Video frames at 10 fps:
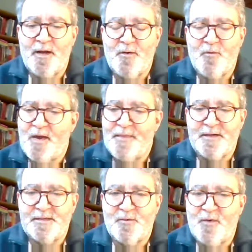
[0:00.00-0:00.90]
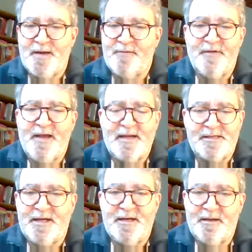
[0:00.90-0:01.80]
when
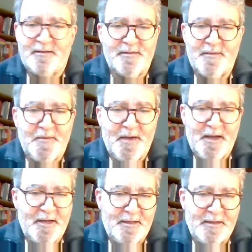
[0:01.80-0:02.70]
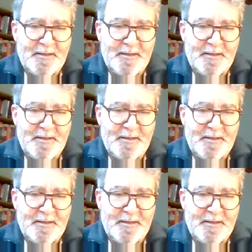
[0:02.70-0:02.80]
VAT needs to be paid,